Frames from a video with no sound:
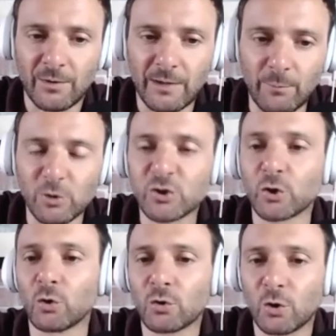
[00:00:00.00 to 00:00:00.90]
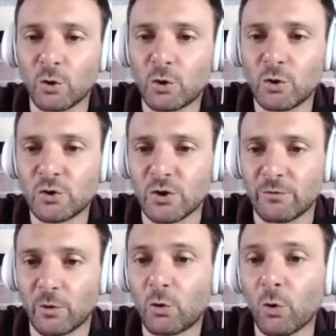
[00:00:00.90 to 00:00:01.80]
emotional conclusion, the
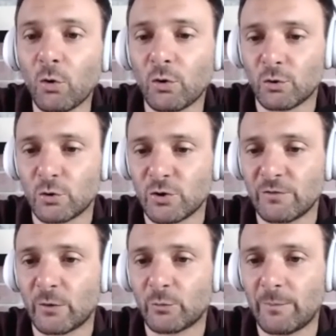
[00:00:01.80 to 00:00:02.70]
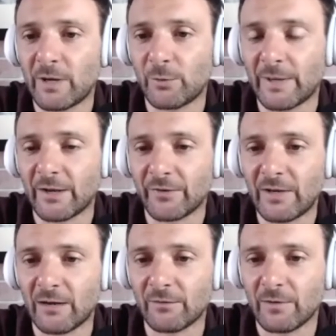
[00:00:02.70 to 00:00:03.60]
core conclusion that we made about ourselves.